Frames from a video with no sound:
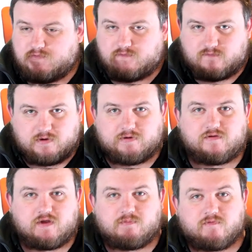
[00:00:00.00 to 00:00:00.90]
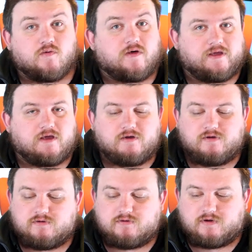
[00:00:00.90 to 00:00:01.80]
very cheap for what they
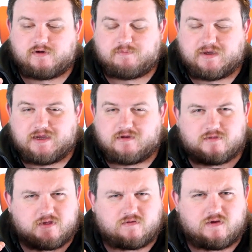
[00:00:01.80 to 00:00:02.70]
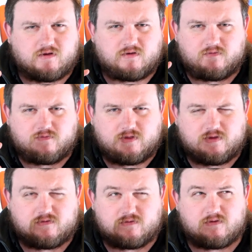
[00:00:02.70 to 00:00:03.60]
are. I paid $13.50 for
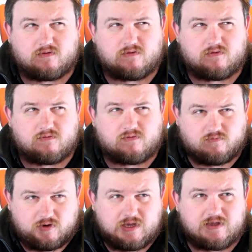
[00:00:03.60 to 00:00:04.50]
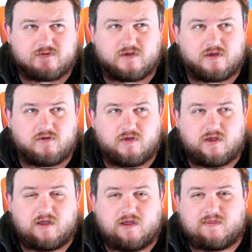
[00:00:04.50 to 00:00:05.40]
this 3 years ago.
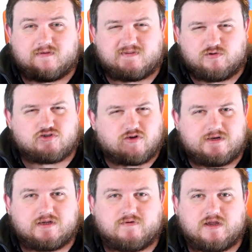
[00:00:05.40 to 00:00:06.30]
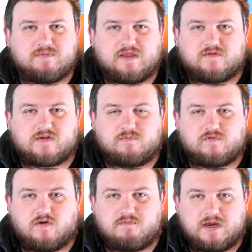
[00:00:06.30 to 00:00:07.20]
They're still trending around about the same
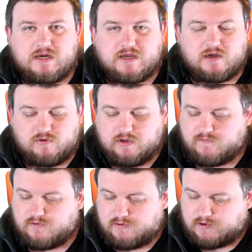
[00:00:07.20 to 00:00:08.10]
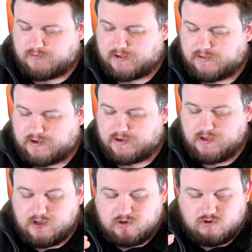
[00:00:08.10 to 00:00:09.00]
sort of money now, even about that.
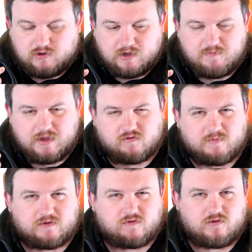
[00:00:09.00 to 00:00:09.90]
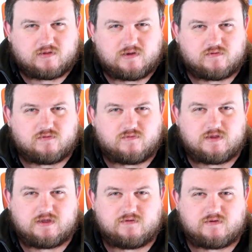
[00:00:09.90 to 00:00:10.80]
You can pay up to about $2,000 for
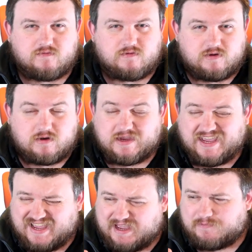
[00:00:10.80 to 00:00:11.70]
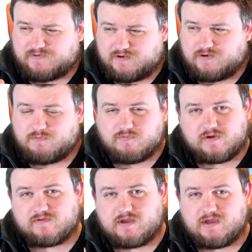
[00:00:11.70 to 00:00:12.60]
these if they're in like absolute
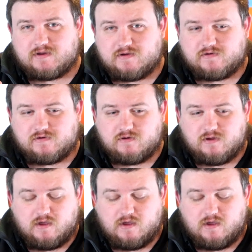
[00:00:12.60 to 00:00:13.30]
pristine condition,